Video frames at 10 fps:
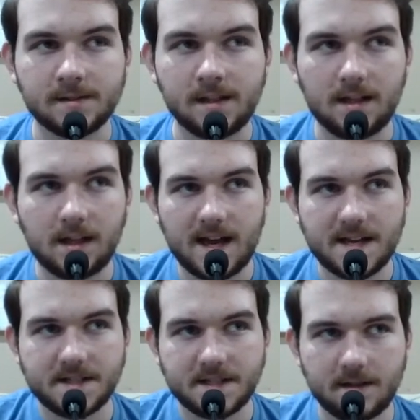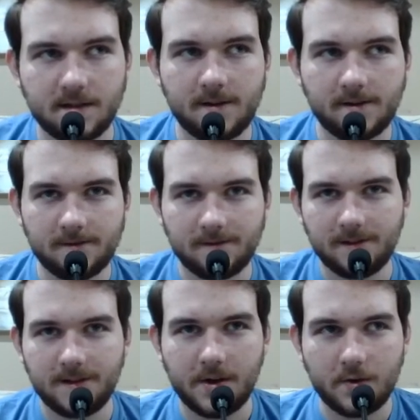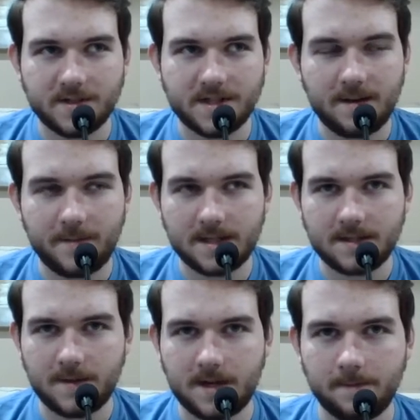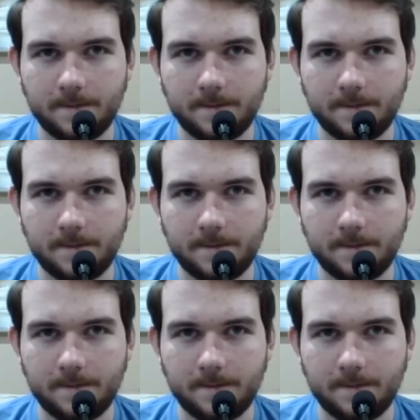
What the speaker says: alas, was not meant to be.